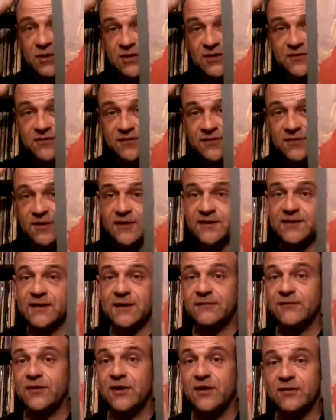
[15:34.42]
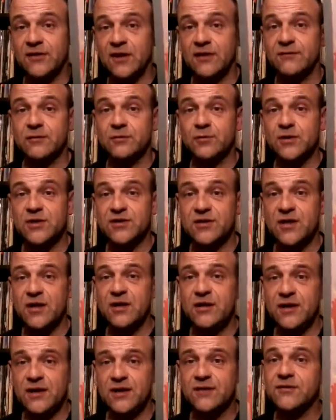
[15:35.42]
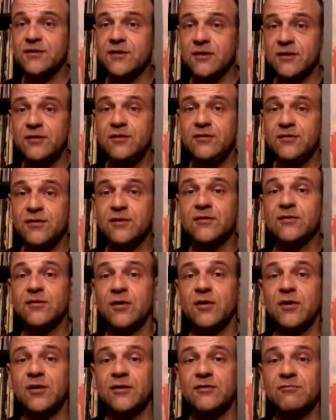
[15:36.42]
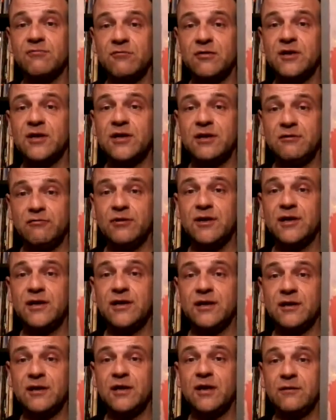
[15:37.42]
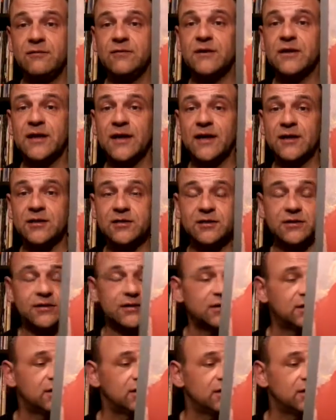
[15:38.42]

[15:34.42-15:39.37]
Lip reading: which is a Psychedelic Furs cover, which done as an acoustic song is really, really lovely, actually.